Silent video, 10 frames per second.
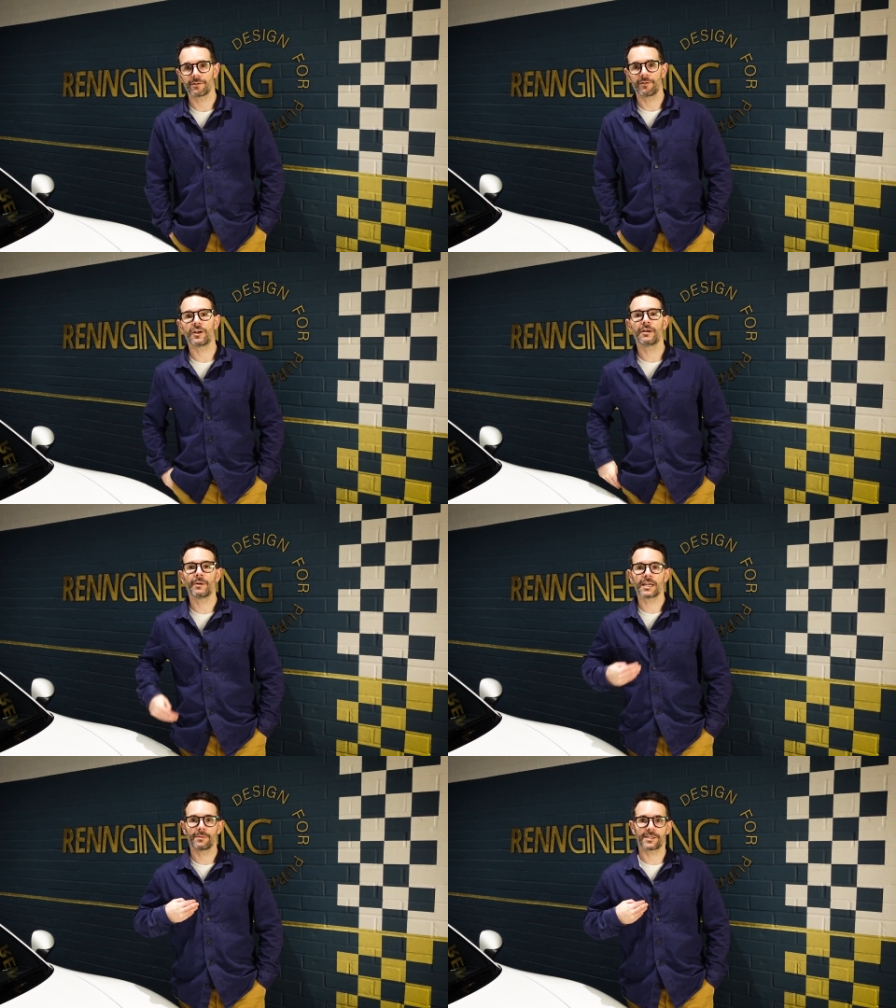So if I
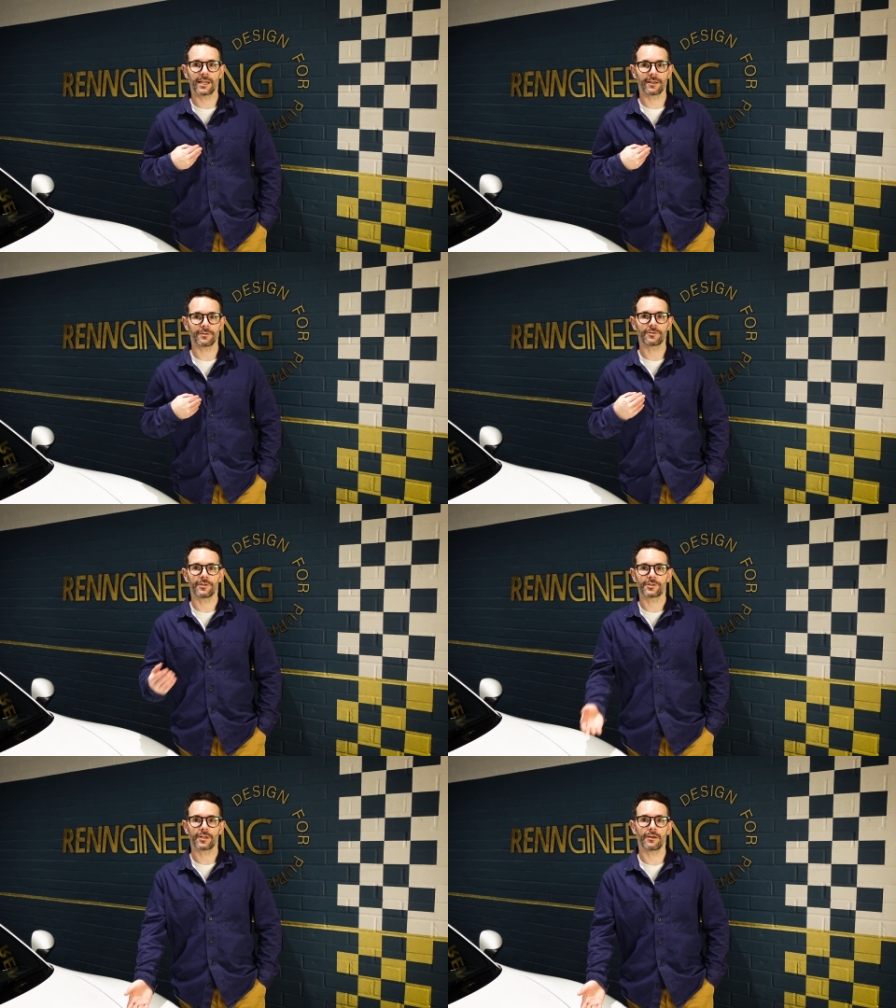make a mistake, I'll try
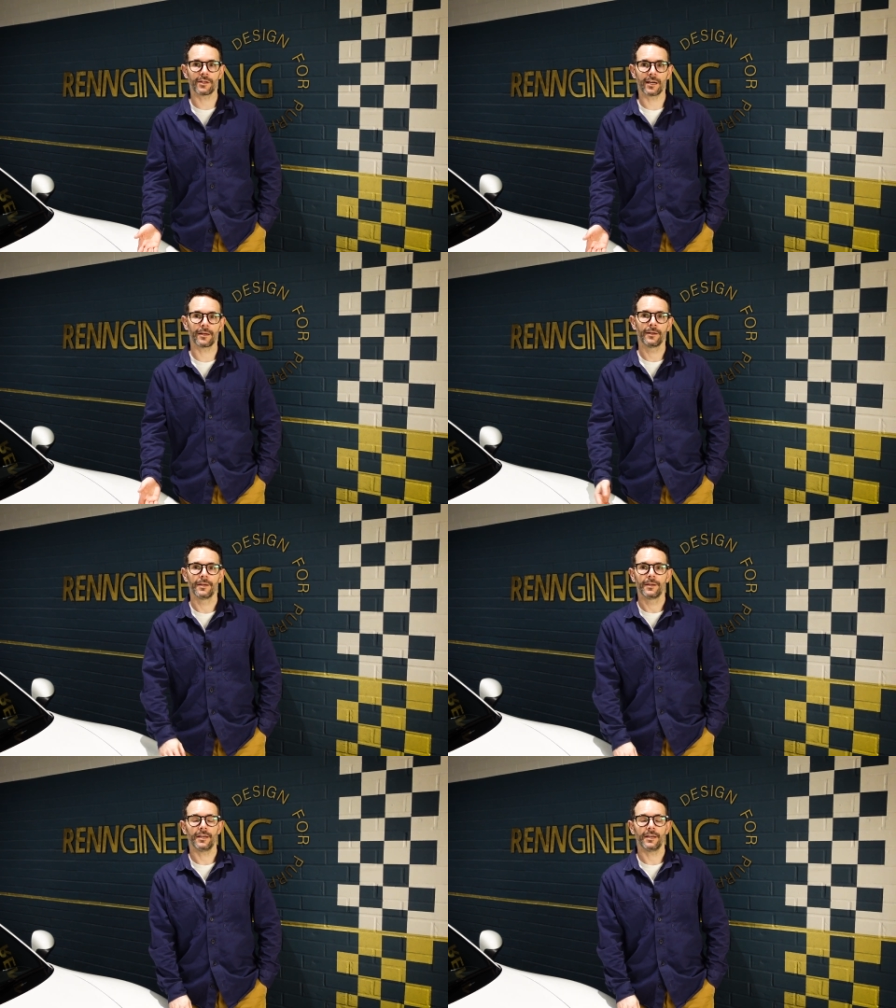and show that.